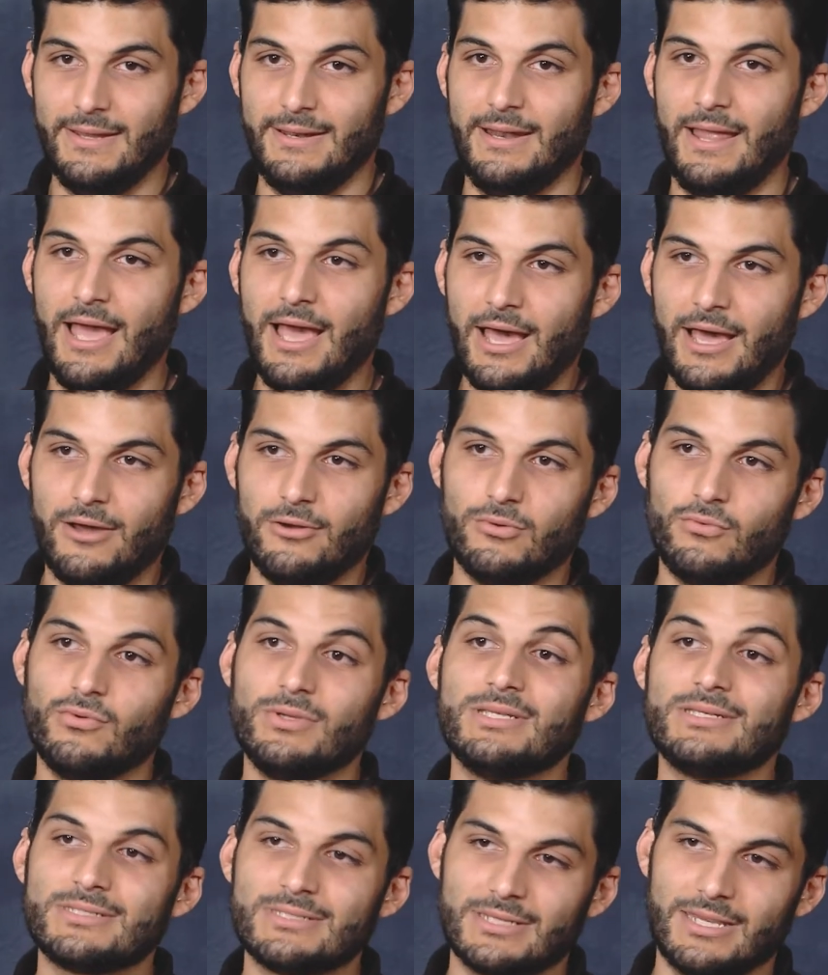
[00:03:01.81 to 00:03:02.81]
and how do
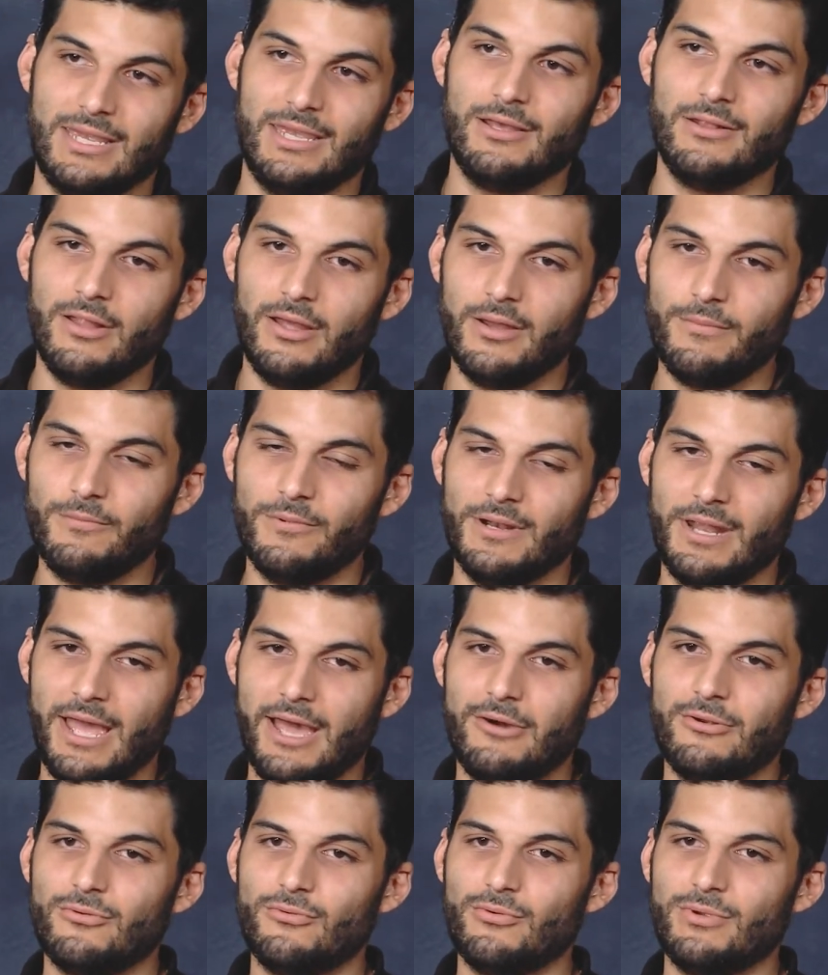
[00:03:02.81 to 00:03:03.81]
we scale up and
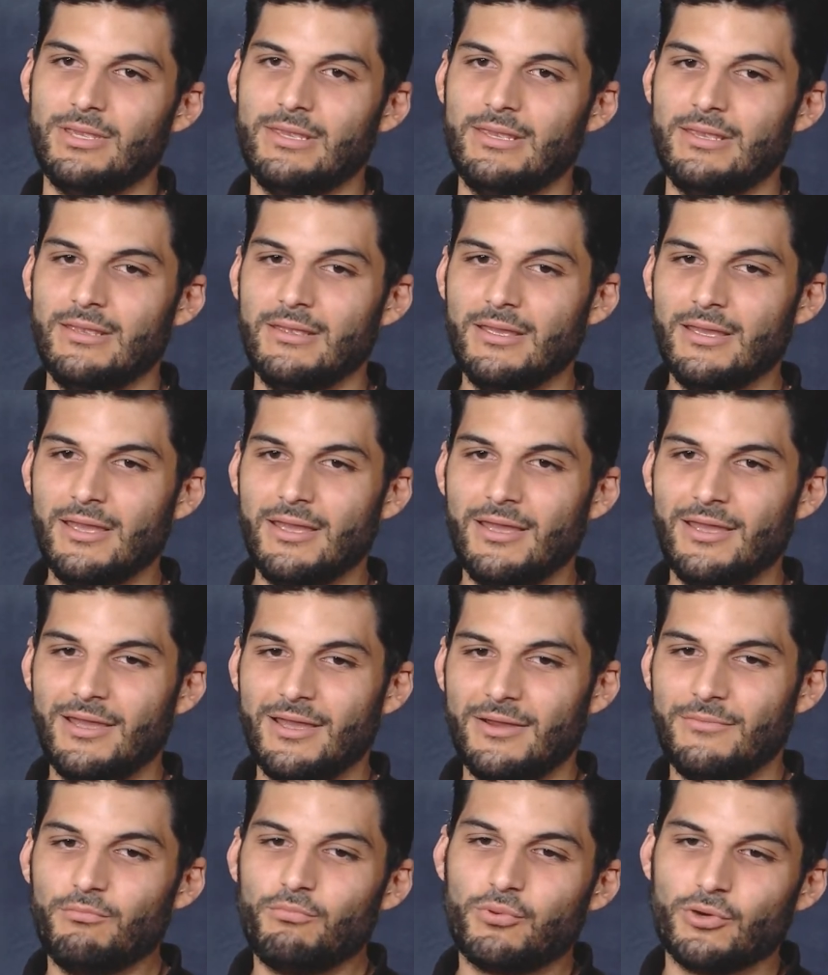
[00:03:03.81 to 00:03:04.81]
how do we
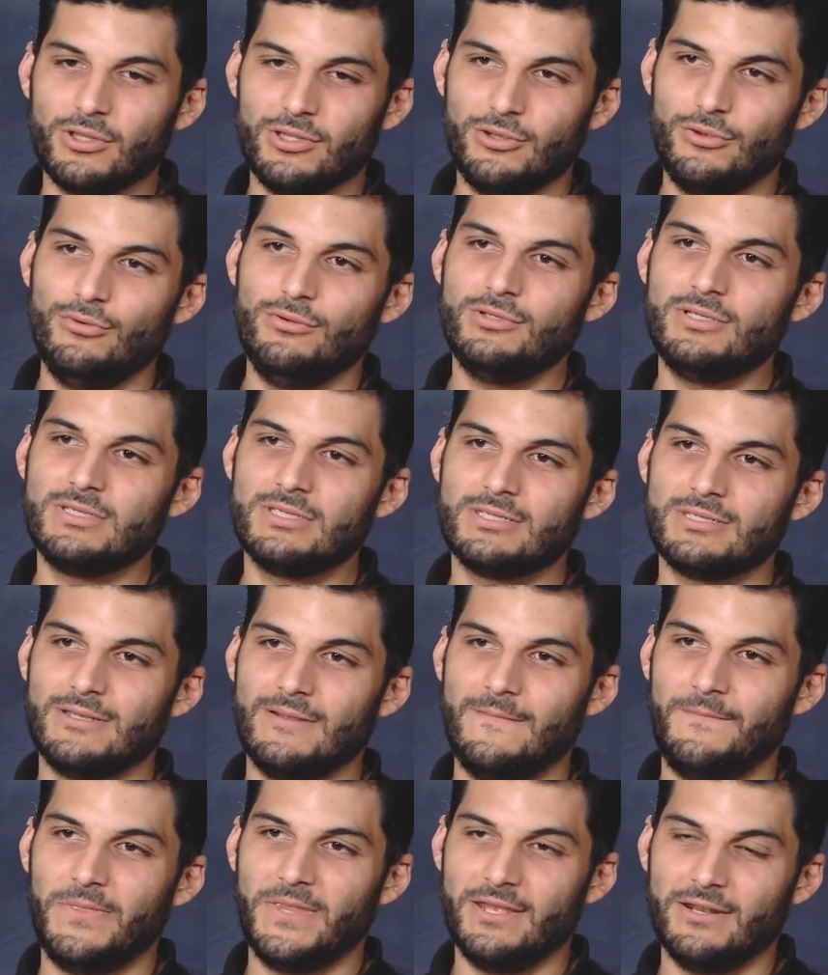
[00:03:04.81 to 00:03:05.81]
produce
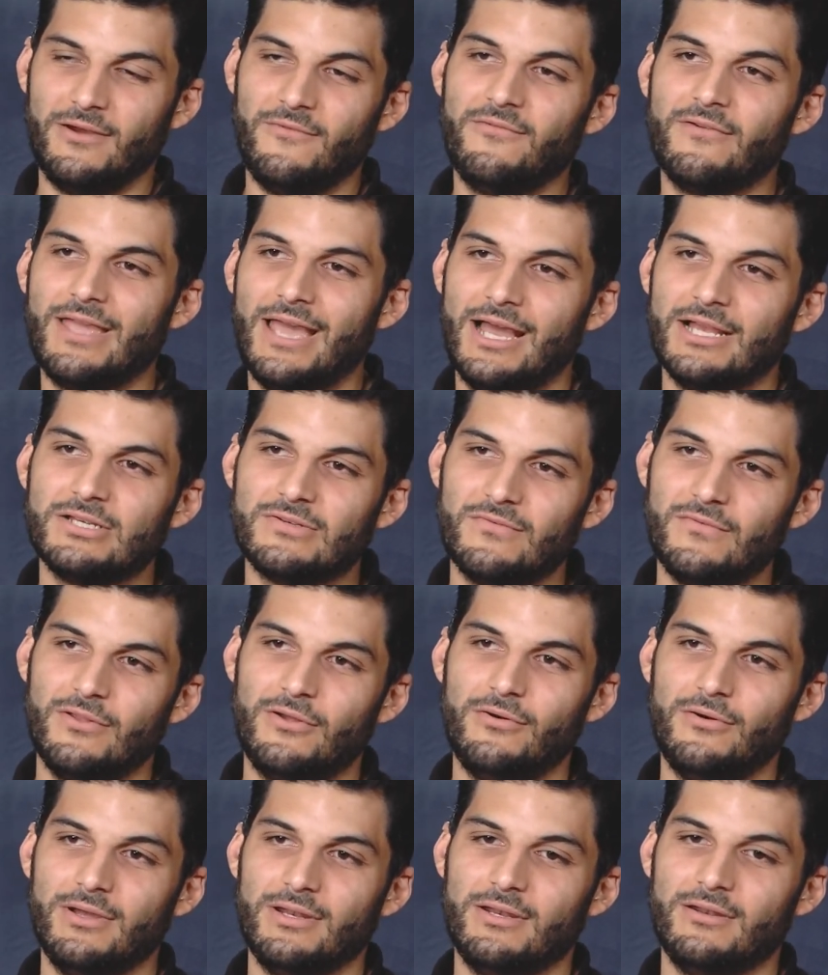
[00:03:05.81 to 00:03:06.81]
enough cash
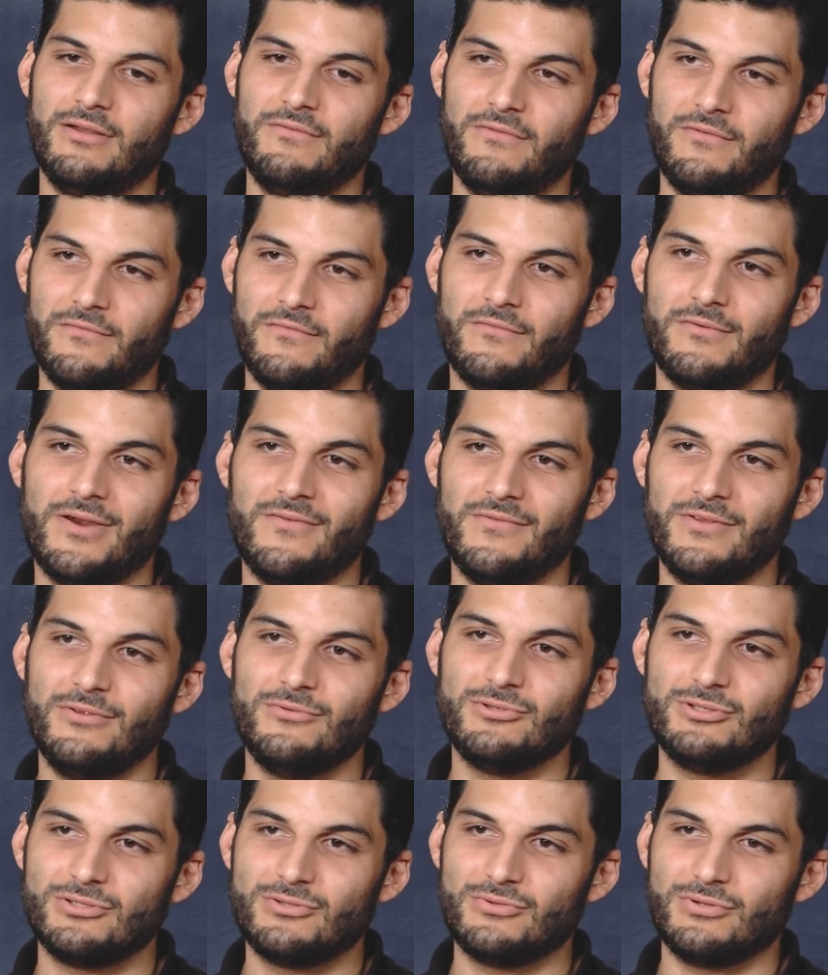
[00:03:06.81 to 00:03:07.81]
flow and enough of a
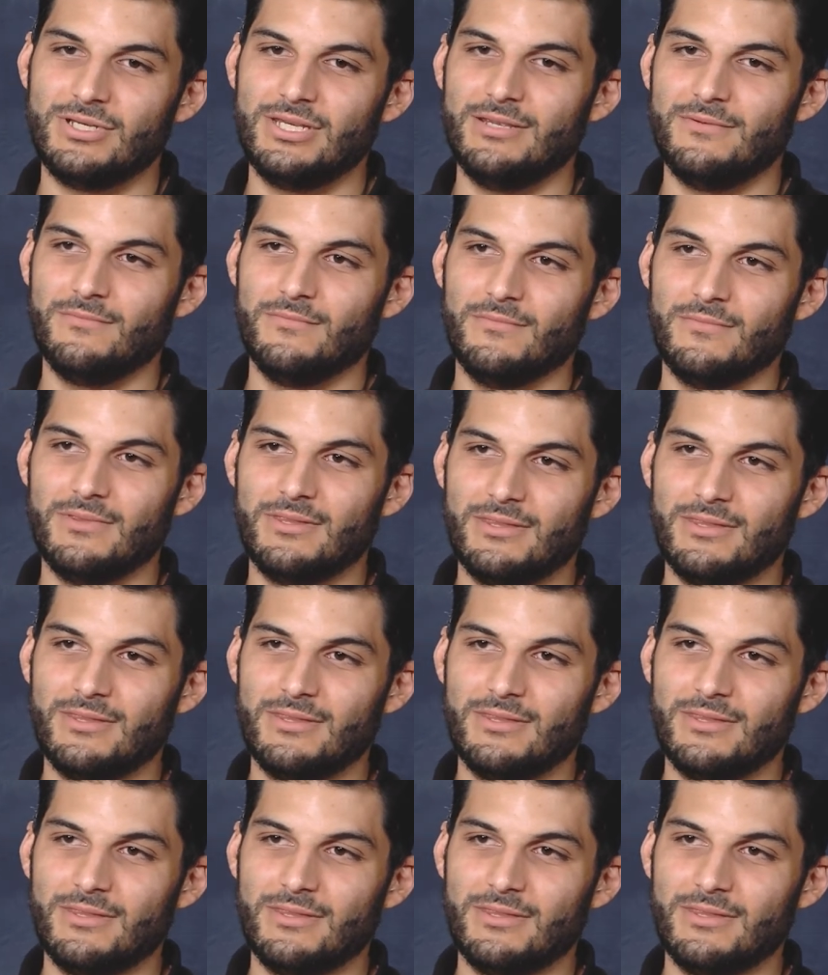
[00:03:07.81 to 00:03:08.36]
revenue stream